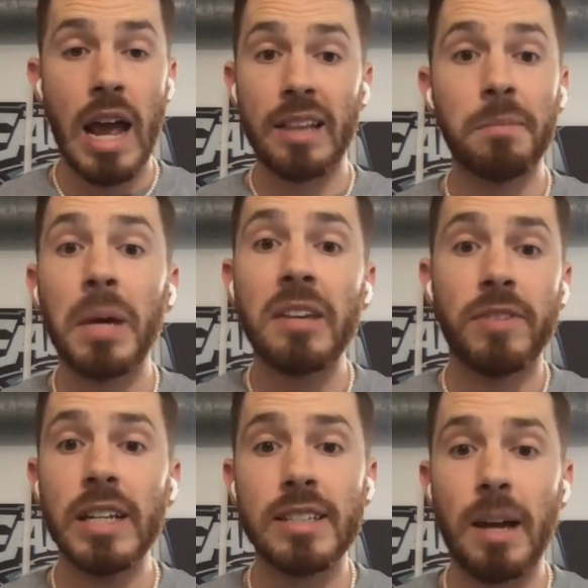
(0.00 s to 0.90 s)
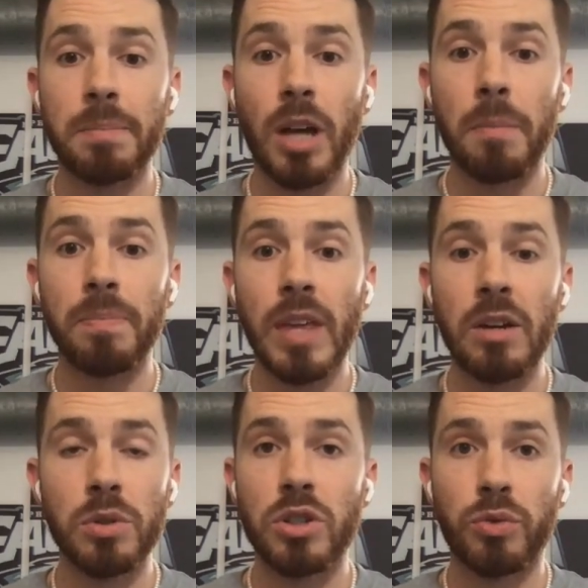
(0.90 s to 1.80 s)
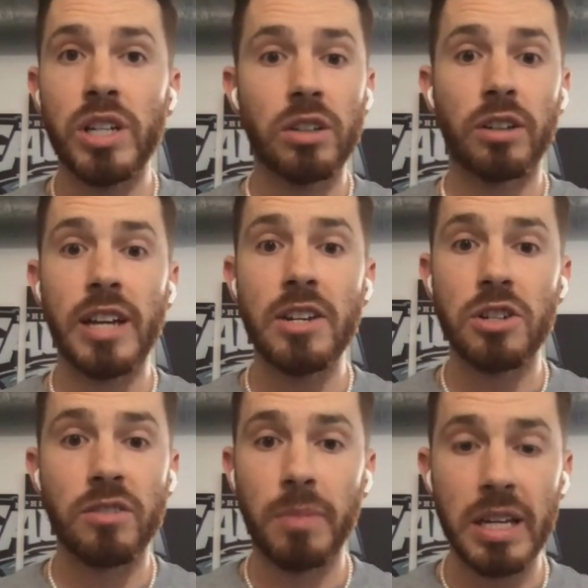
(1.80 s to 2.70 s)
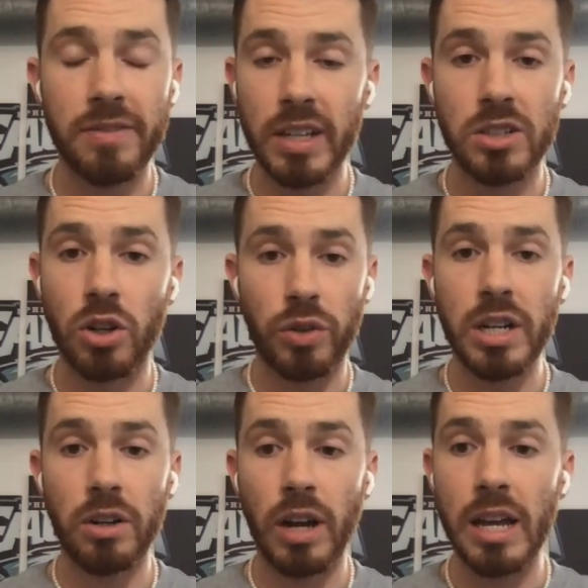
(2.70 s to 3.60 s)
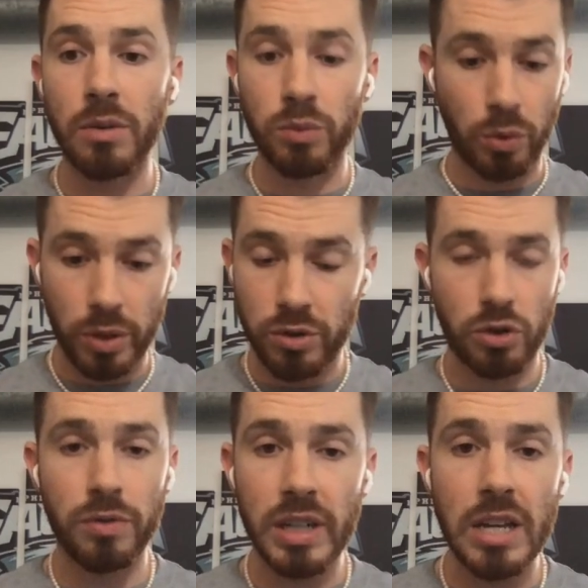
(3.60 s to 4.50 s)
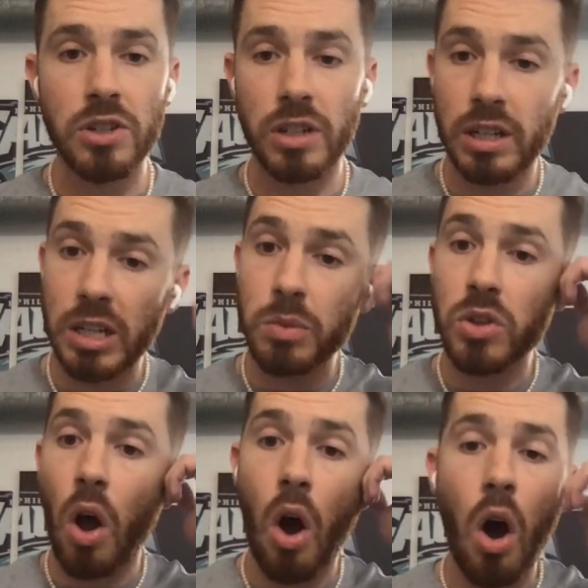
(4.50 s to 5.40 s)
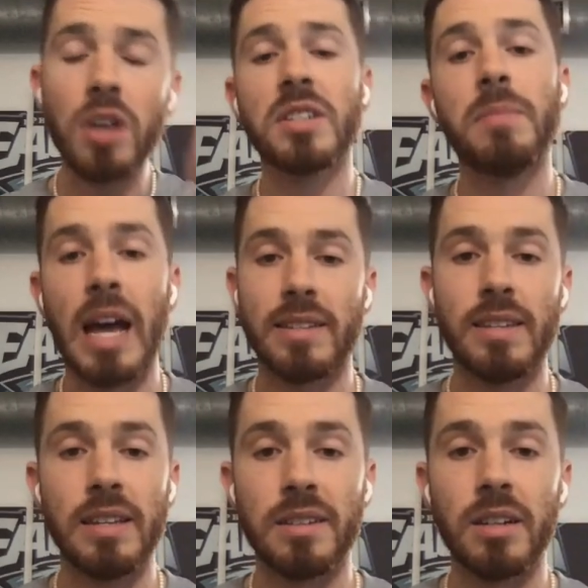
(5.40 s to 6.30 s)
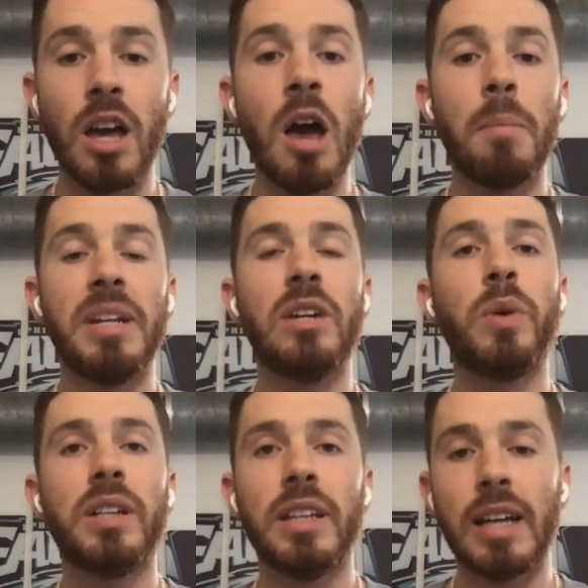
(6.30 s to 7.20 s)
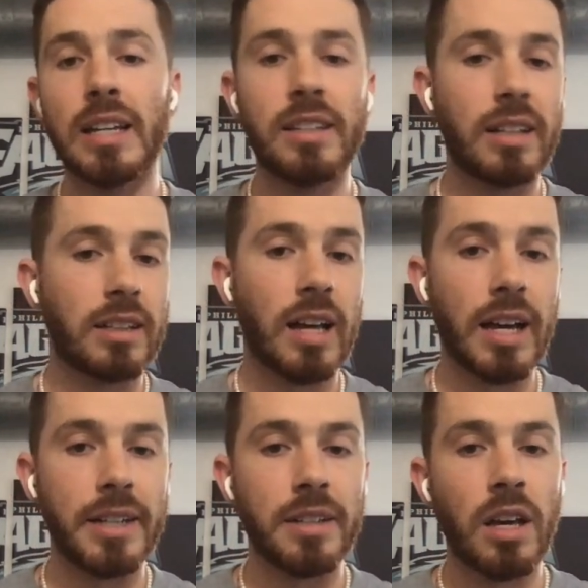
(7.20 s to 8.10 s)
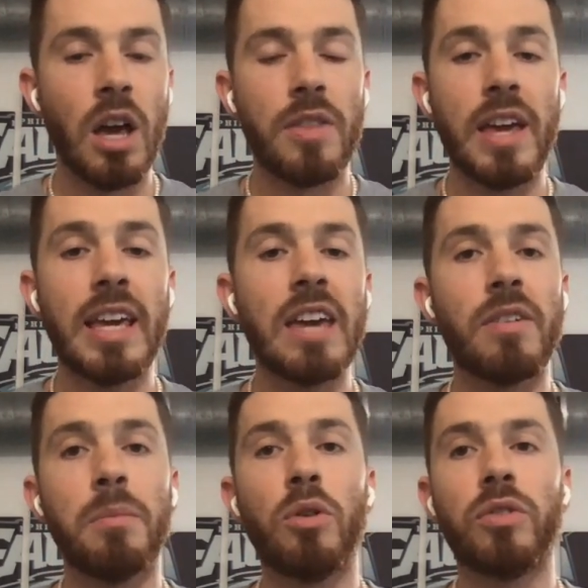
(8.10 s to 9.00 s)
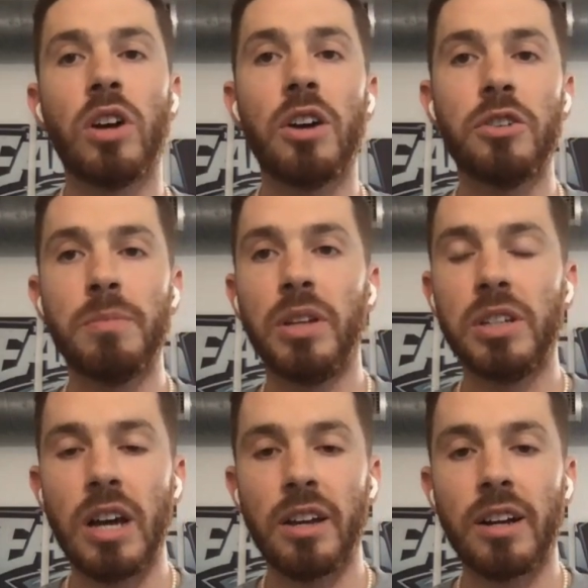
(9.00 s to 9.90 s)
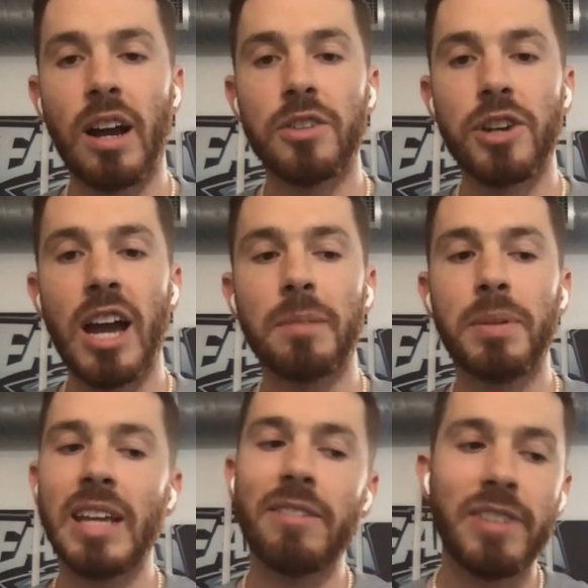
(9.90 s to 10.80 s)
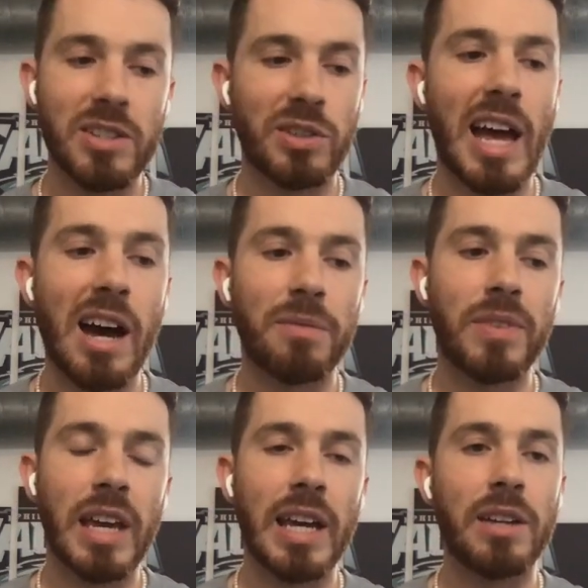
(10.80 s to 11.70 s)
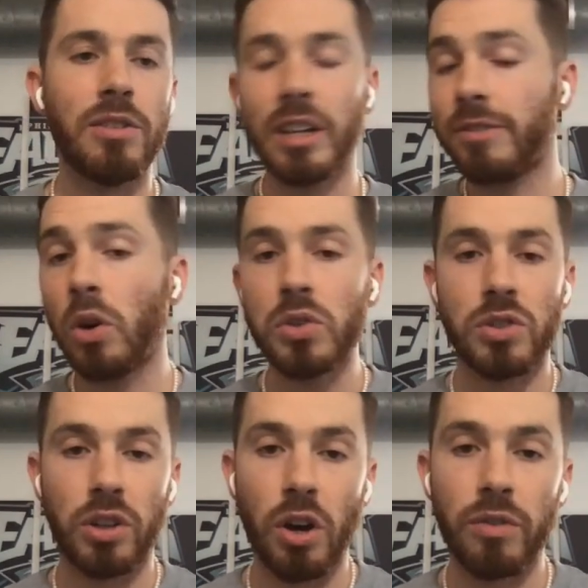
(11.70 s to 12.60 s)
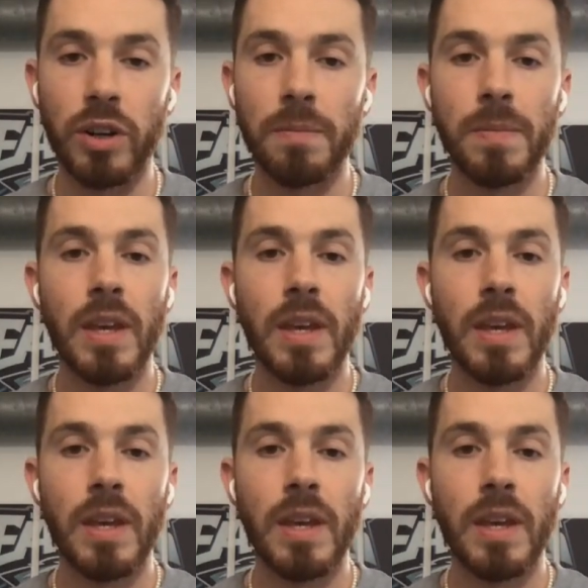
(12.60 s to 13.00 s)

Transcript: And then Mike Vick stepped up, and it was the reincarnation of Mike Vick's career, and it was the rejuvenation, and he was awesome that season. But he quickly kind of declined. They gave him over $100 million contract, but that fizzled out, and Nick Foles took over.